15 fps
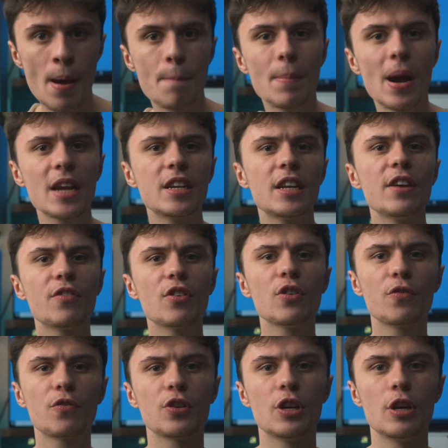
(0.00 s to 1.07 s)
may differ
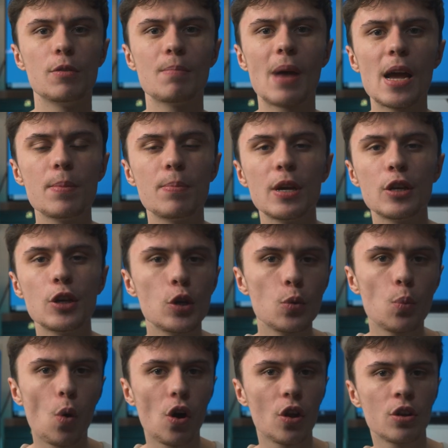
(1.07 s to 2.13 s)
for you. Maybe you
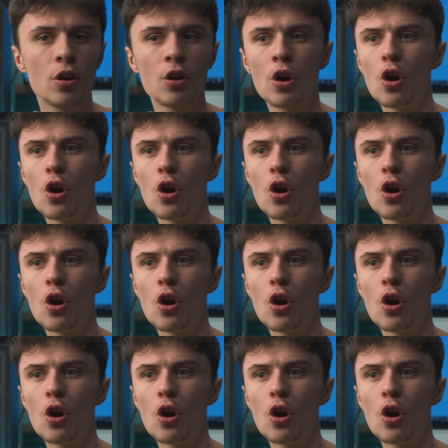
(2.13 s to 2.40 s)
want